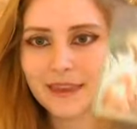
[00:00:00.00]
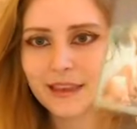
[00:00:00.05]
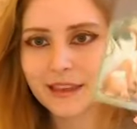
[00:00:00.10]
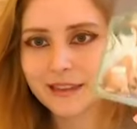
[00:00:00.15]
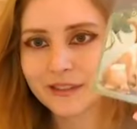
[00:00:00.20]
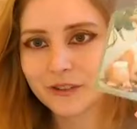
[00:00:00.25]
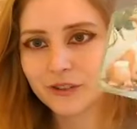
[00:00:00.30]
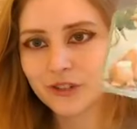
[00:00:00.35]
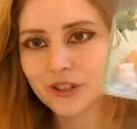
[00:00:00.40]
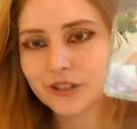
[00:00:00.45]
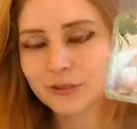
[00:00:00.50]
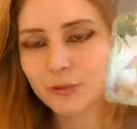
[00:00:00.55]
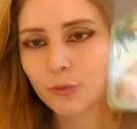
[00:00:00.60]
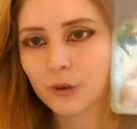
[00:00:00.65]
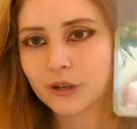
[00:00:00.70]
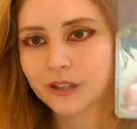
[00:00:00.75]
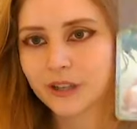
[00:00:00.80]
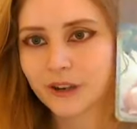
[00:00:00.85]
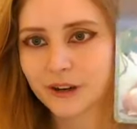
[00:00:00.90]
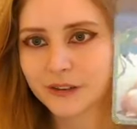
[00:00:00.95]
So it's just
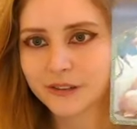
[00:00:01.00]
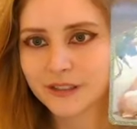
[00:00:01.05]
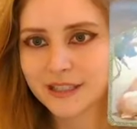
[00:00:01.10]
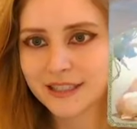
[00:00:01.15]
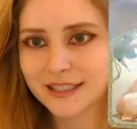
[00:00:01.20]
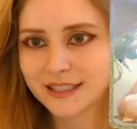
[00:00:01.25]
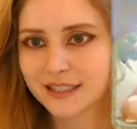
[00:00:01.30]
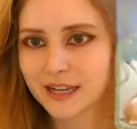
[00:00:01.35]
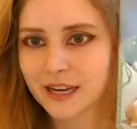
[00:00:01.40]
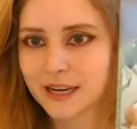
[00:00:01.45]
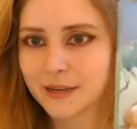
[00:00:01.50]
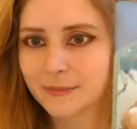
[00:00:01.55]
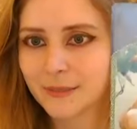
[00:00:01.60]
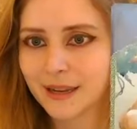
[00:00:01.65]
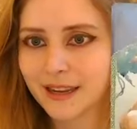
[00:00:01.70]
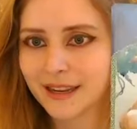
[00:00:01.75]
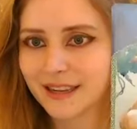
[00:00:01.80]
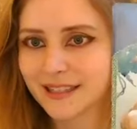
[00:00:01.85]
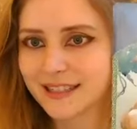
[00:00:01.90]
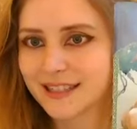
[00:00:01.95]
one card this time,
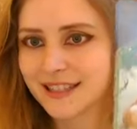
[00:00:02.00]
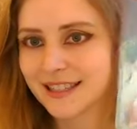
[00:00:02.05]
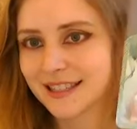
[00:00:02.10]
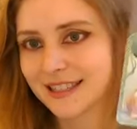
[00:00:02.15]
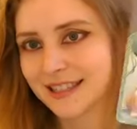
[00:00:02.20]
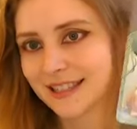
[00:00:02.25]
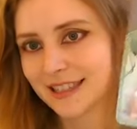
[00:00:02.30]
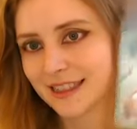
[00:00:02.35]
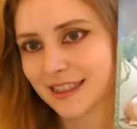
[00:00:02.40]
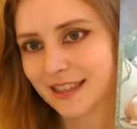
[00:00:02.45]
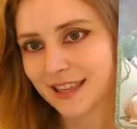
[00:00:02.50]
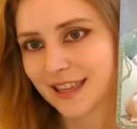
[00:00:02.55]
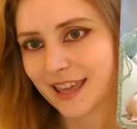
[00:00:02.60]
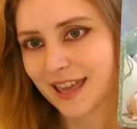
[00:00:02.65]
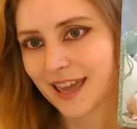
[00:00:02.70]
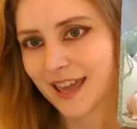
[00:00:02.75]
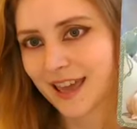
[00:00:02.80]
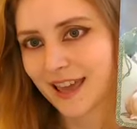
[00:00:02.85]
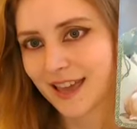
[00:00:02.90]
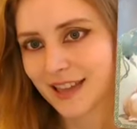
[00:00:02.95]
and it's the
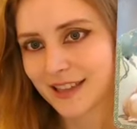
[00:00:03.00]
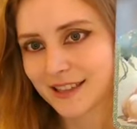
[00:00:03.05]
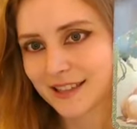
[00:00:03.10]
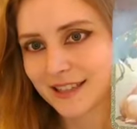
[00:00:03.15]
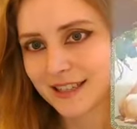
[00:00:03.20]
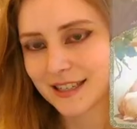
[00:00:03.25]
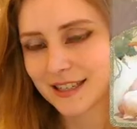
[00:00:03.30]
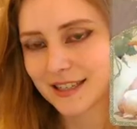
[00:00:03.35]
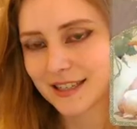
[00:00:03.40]
Cat.